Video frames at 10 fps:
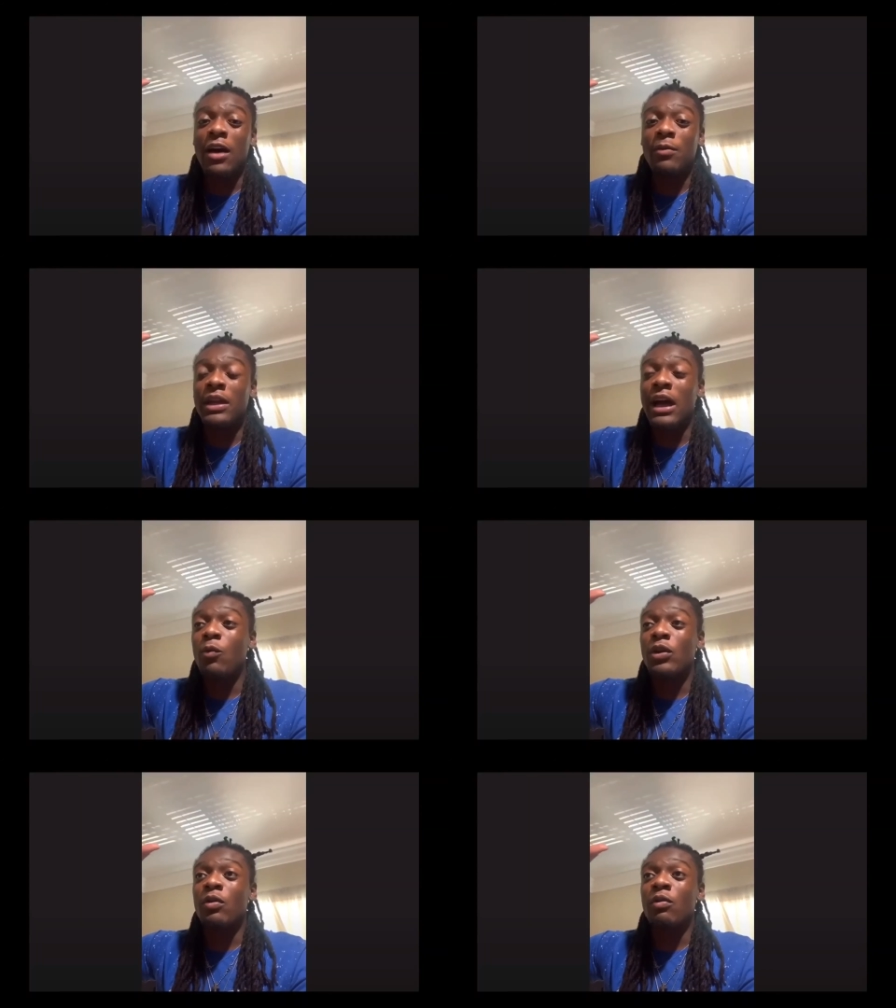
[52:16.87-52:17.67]
I went
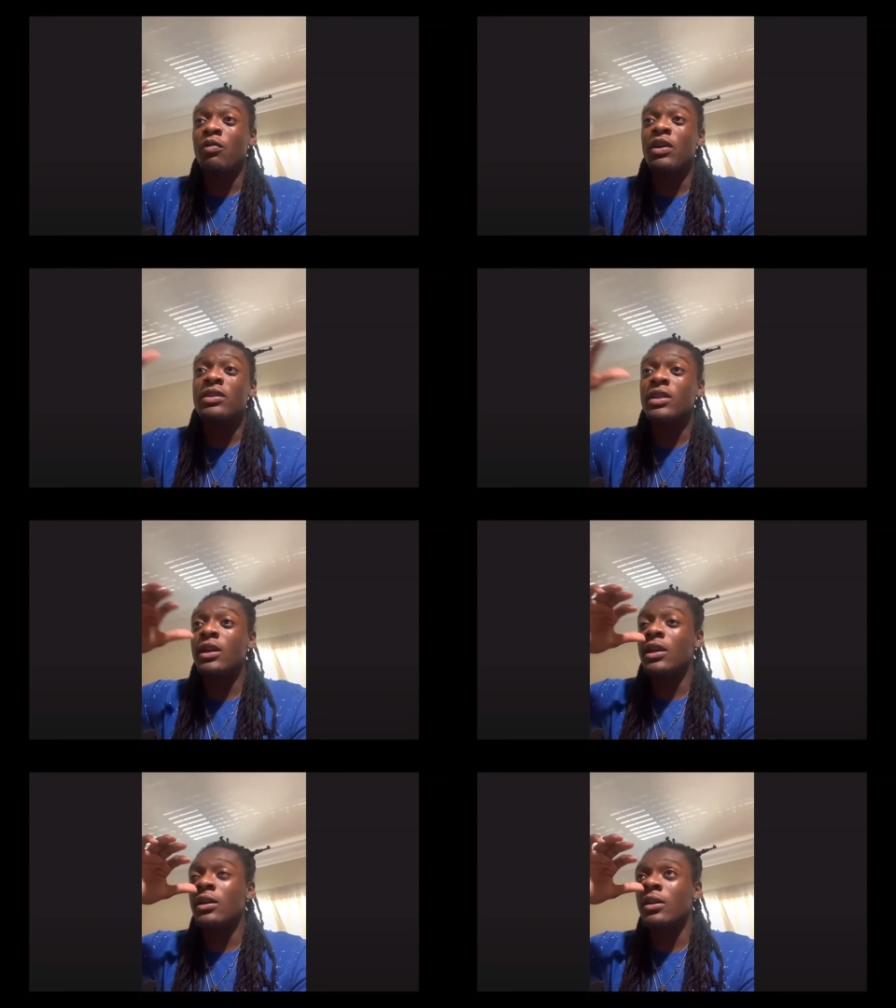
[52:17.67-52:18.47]
on a visit,
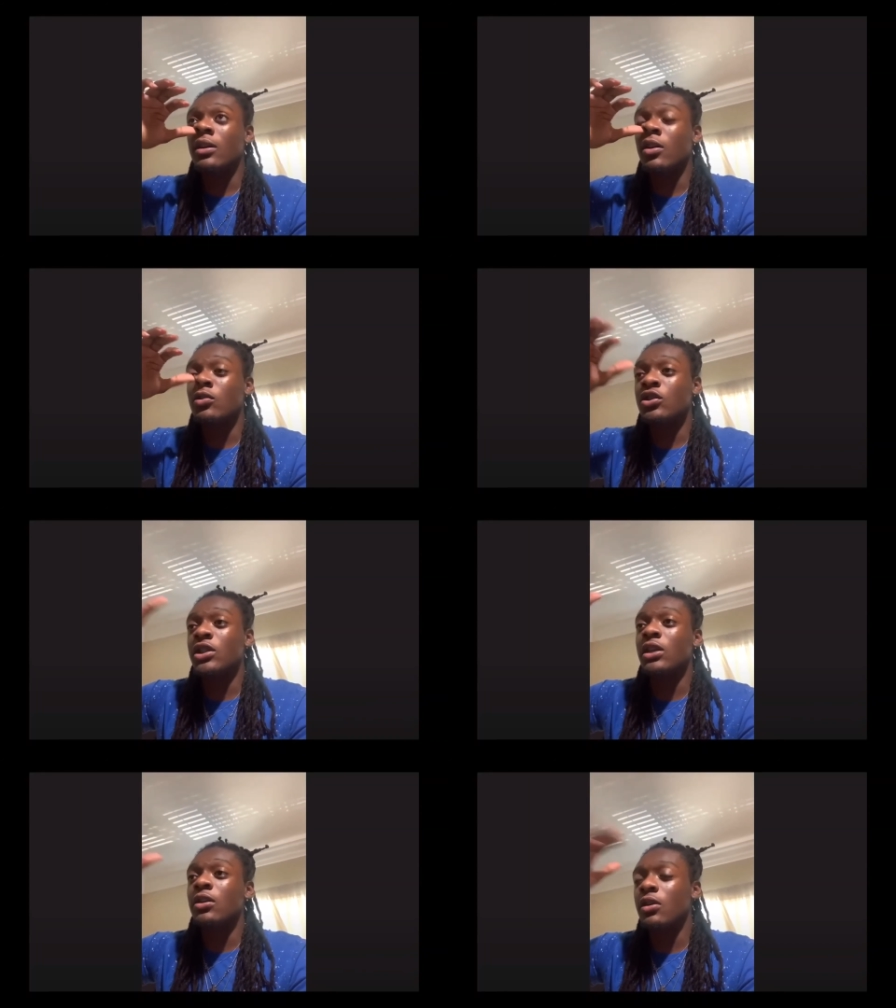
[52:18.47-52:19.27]
and Coach
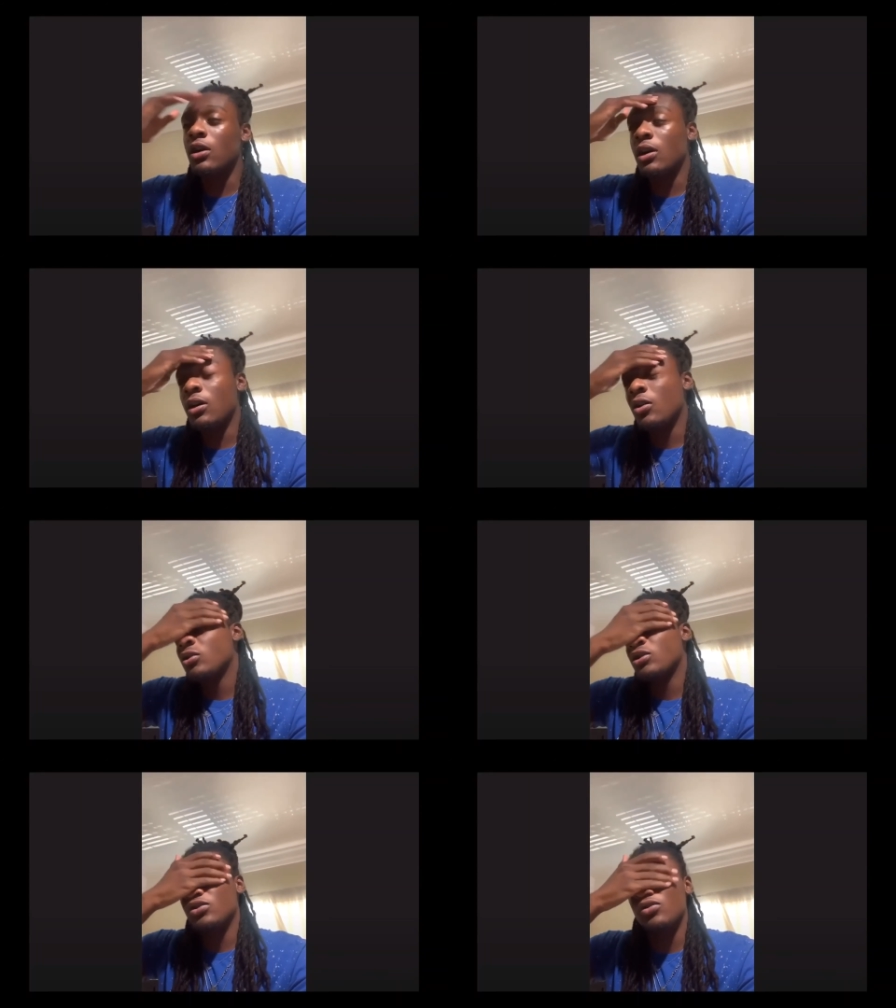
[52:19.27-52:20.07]

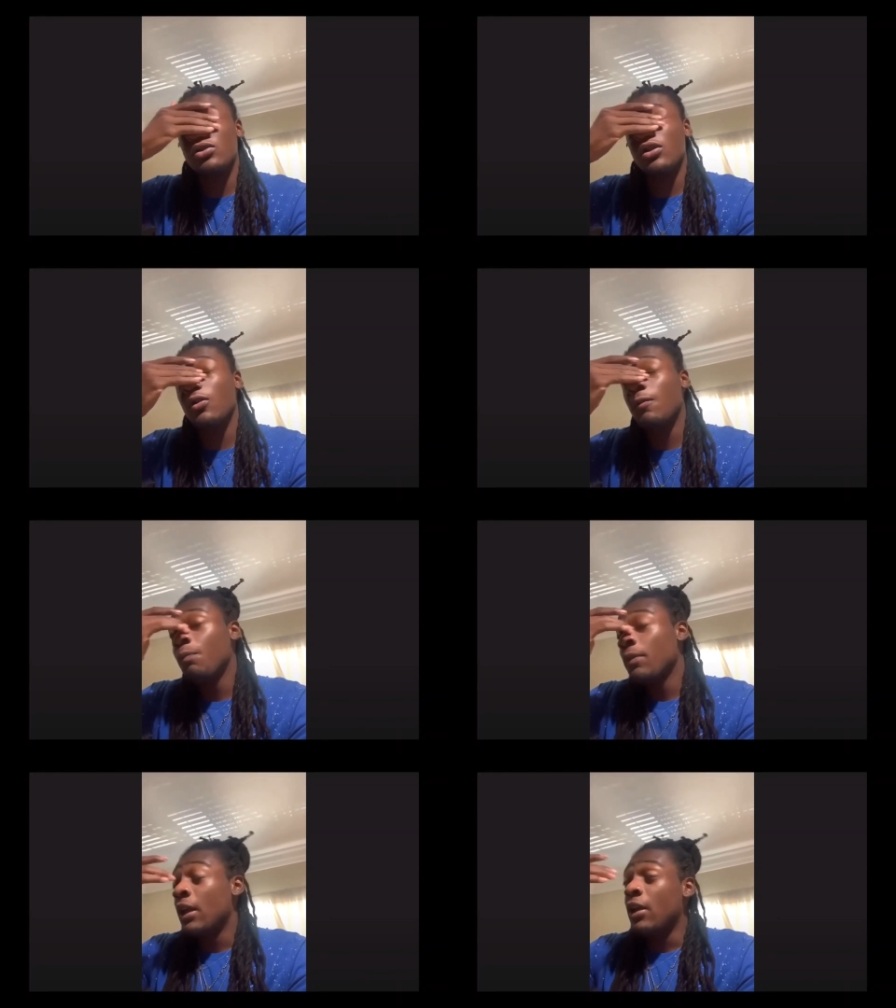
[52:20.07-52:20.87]
Gattuso,
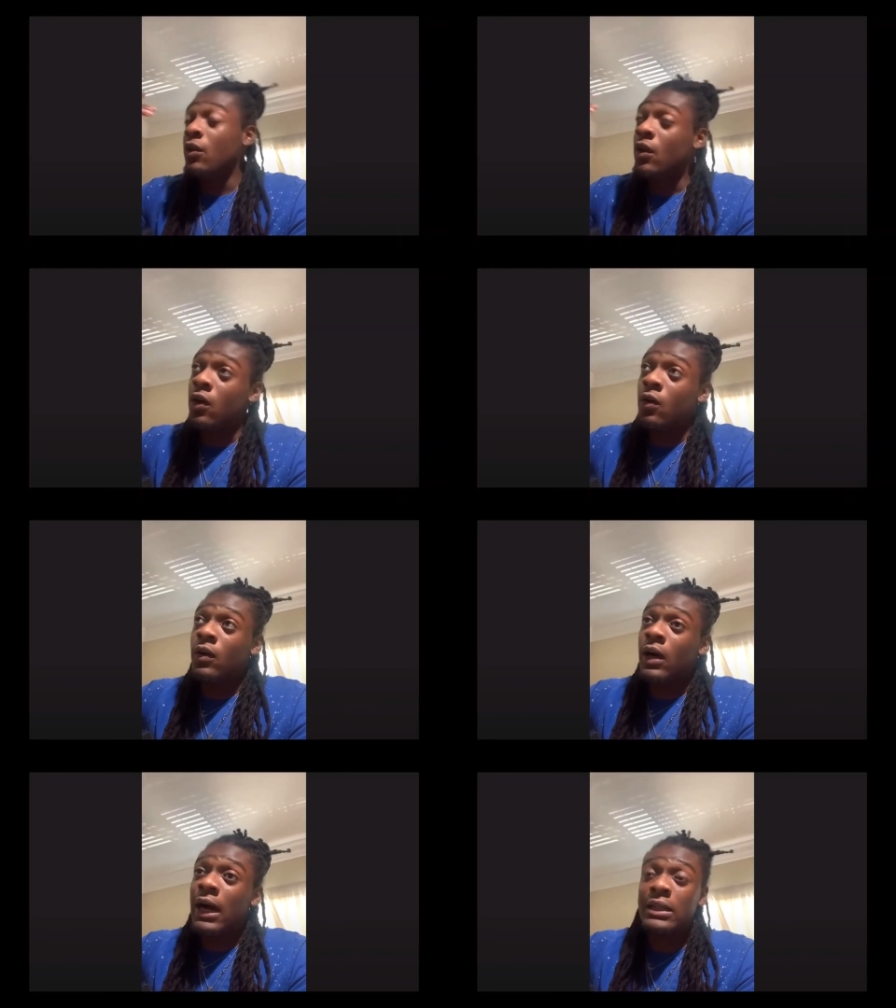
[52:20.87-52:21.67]
you know,
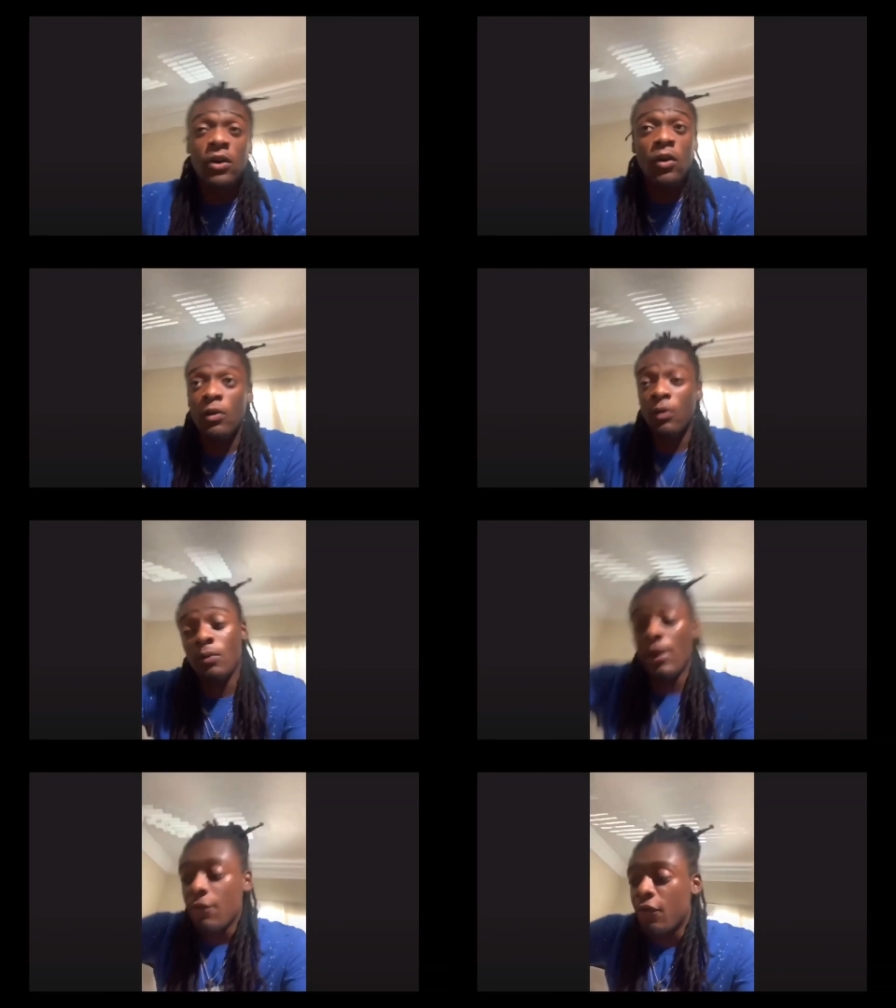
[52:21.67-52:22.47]
I told him right
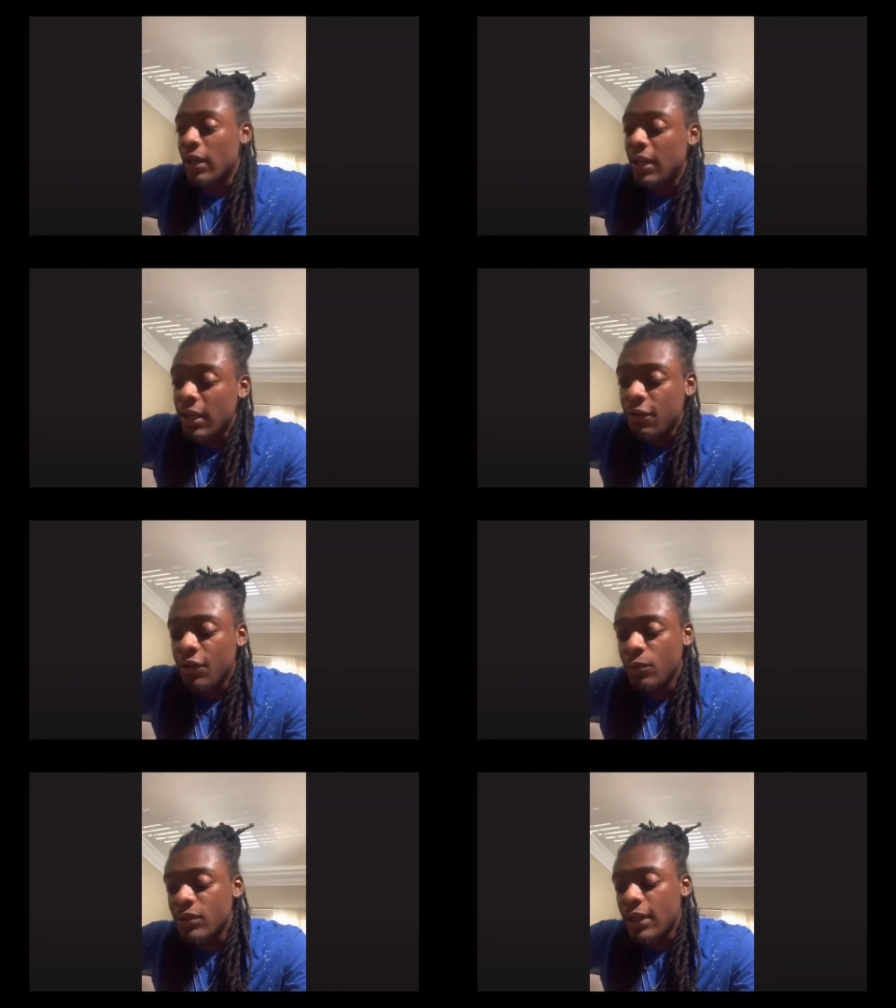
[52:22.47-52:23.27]
before I left, he
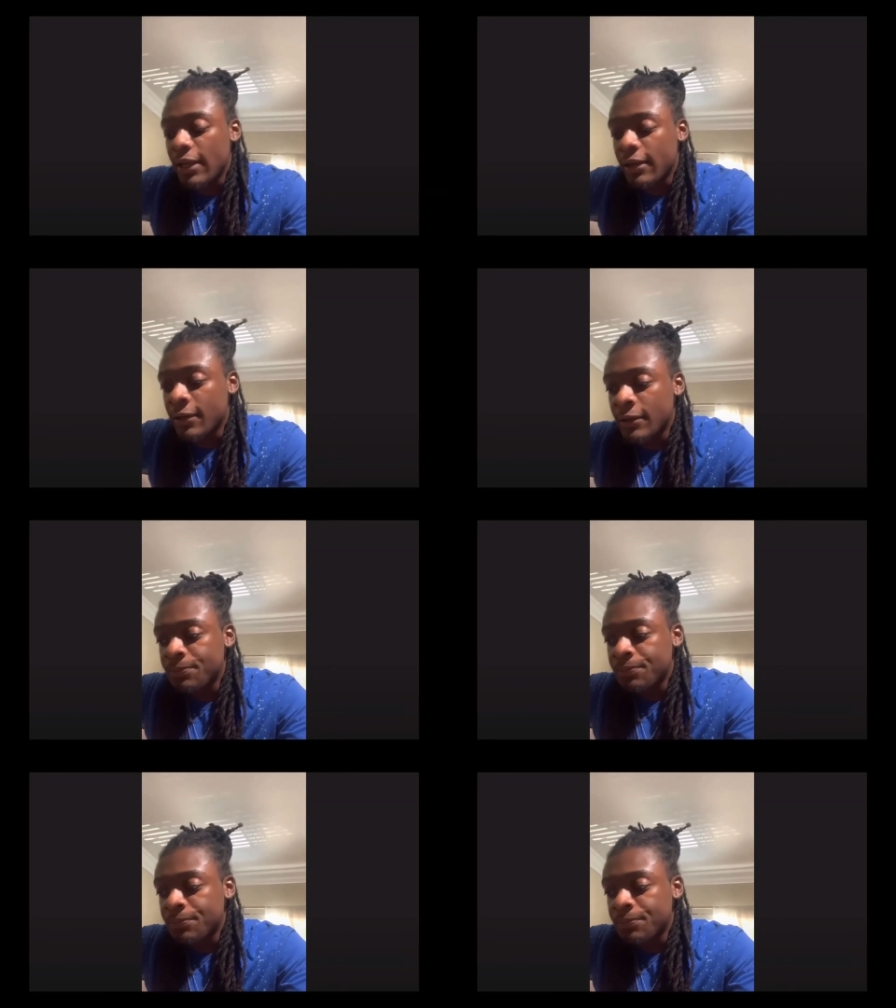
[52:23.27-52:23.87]
was like, so